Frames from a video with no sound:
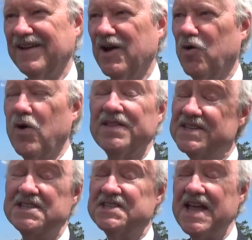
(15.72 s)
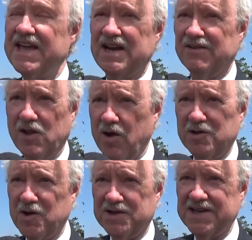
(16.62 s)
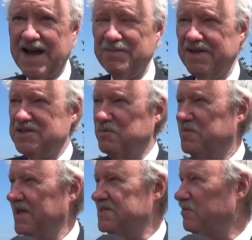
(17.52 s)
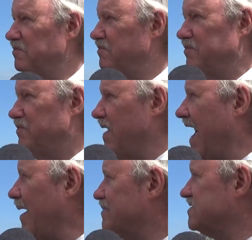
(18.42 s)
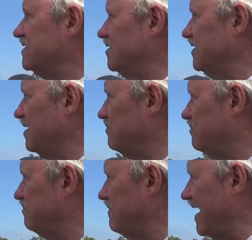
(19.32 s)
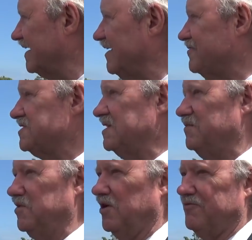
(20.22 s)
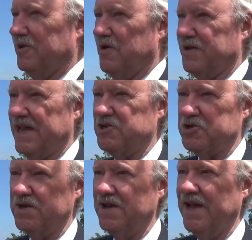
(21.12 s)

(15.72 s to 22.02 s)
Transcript: Well, this has taken a long time. It's a absolutely magnificent, beautiful location.